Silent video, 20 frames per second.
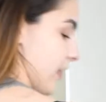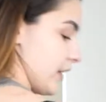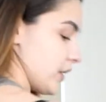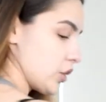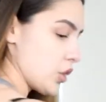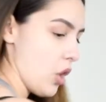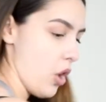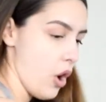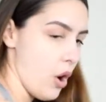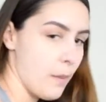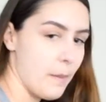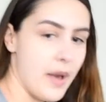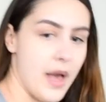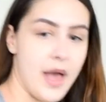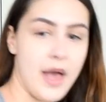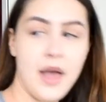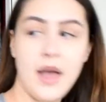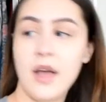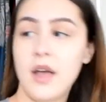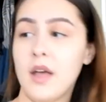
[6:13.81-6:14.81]
the top,
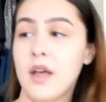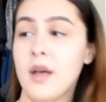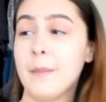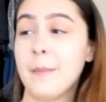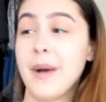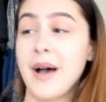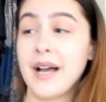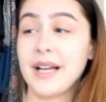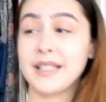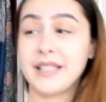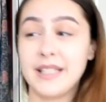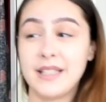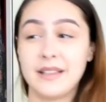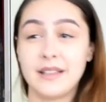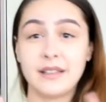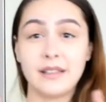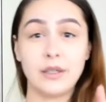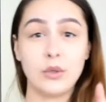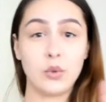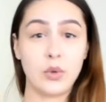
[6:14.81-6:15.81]
but I need the
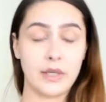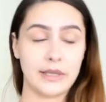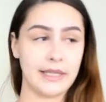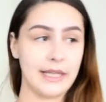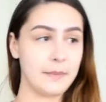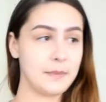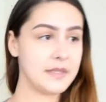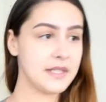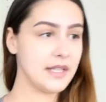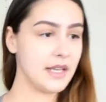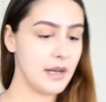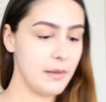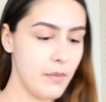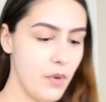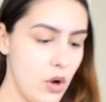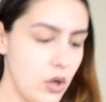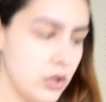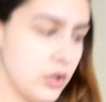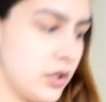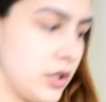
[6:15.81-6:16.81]
little clips that I
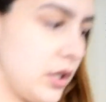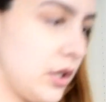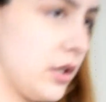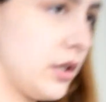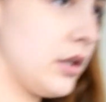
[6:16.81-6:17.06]
bought.